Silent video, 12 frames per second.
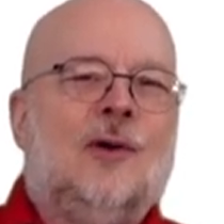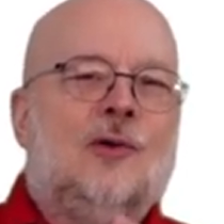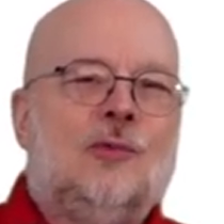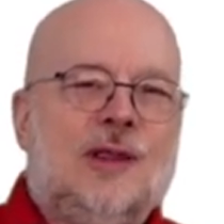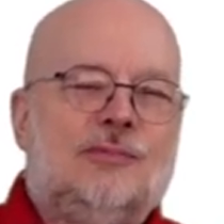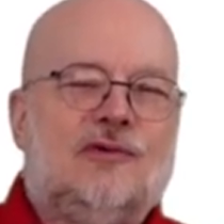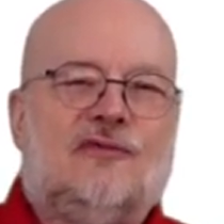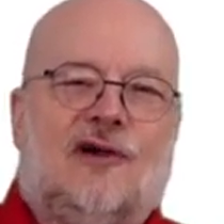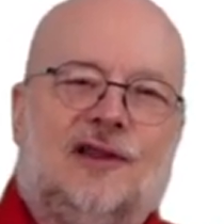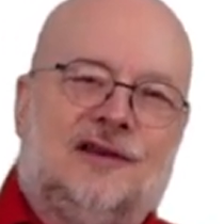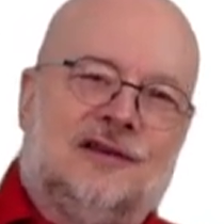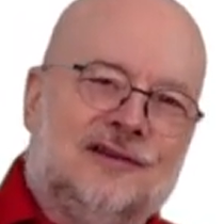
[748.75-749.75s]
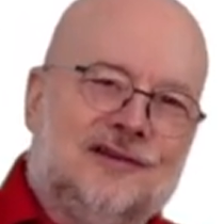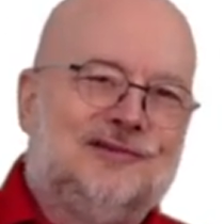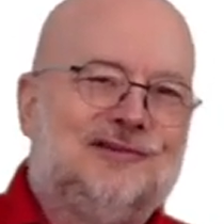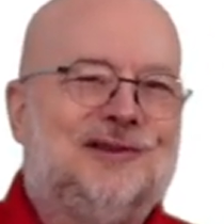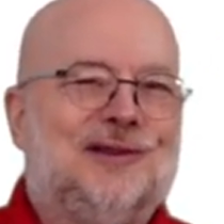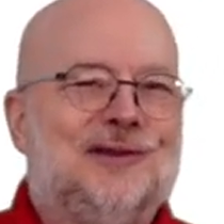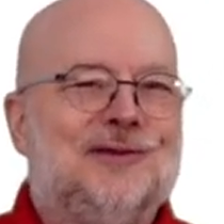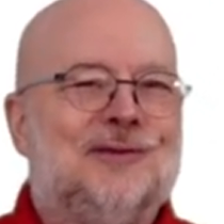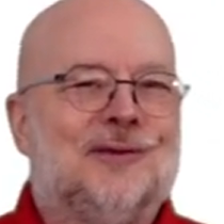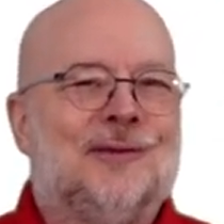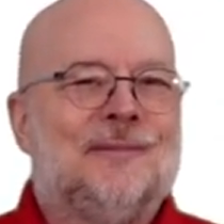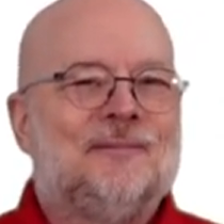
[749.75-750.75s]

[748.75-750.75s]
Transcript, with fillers: we provided to Google.